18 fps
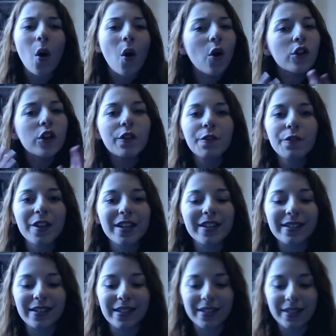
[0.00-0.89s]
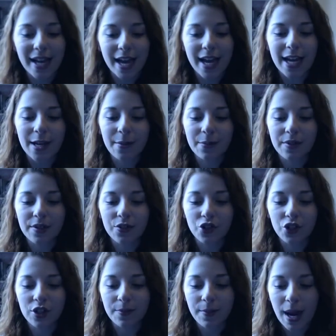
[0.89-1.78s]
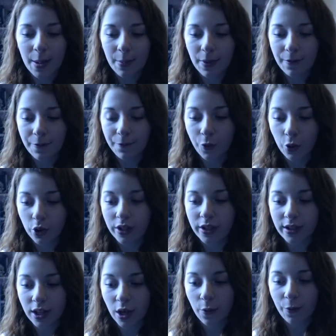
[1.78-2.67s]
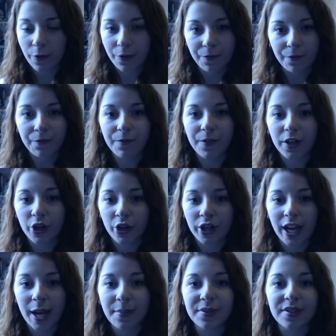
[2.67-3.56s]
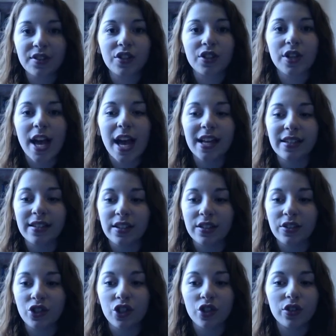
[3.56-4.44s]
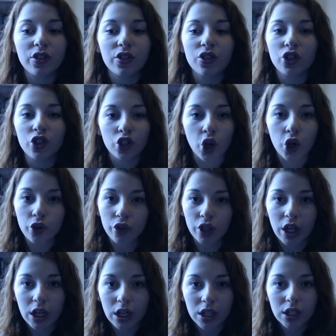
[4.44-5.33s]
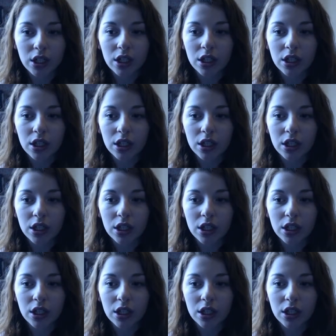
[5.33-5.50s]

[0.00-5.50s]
All of these games just made me fall in love with video games as a genre,